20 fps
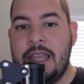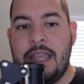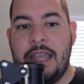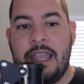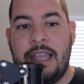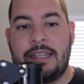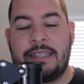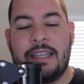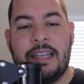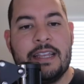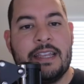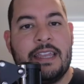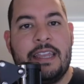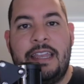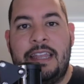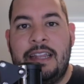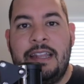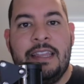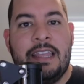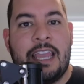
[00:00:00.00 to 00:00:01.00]
it's like
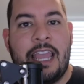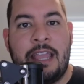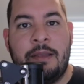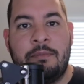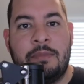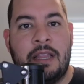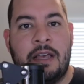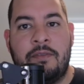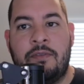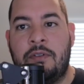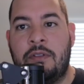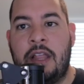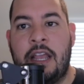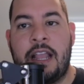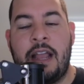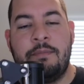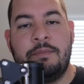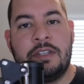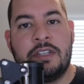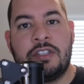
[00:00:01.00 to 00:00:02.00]
in-game level. Like,
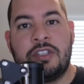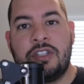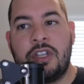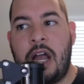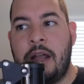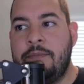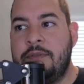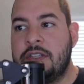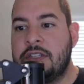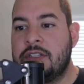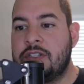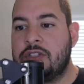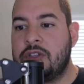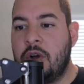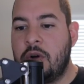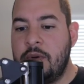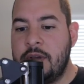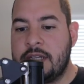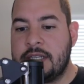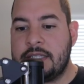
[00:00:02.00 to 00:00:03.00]
I'm just
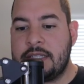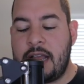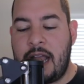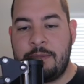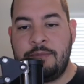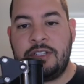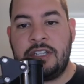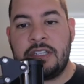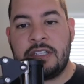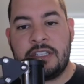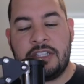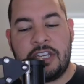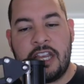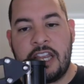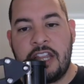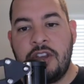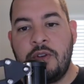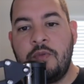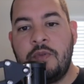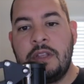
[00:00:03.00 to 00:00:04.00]
so excited. I'm just
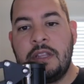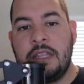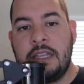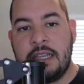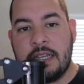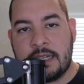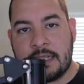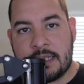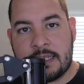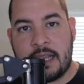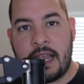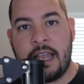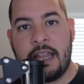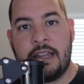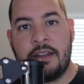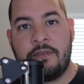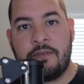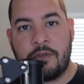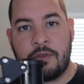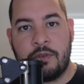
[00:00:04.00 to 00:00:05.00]
genuinely
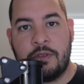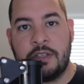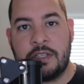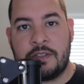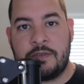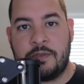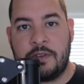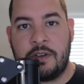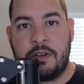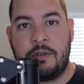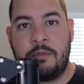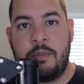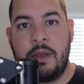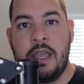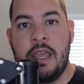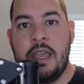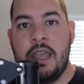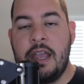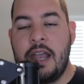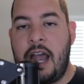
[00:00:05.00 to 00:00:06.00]
excited for this film.
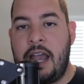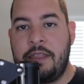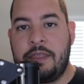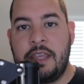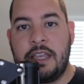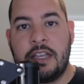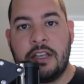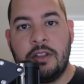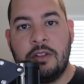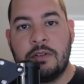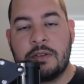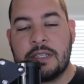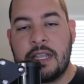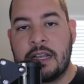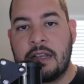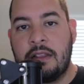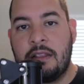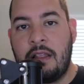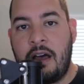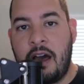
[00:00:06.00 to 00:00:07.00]
I think it looks like
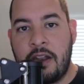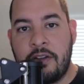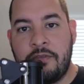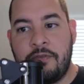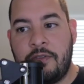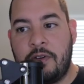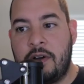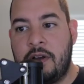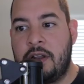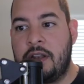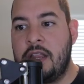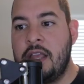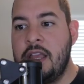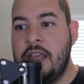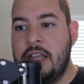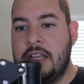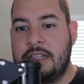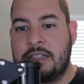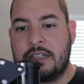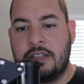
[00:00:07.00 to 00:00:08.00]
a lot of fun.
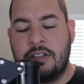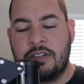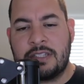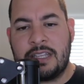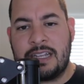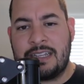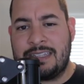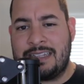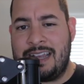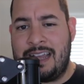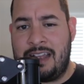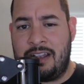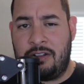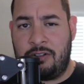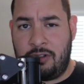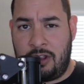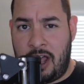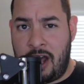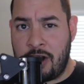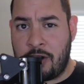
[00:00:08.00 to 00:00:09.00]
It looks like it's got a
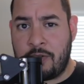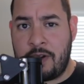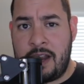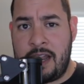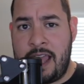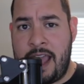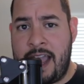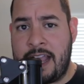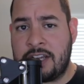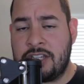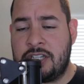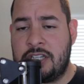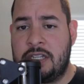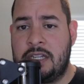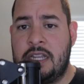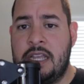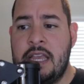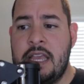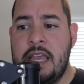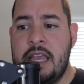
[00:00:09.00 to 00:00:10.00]
lot of great action.
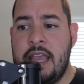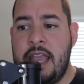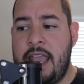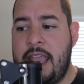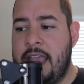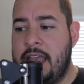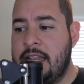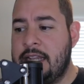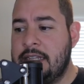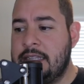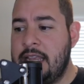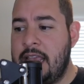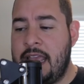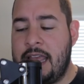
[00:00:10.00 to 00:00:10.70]
And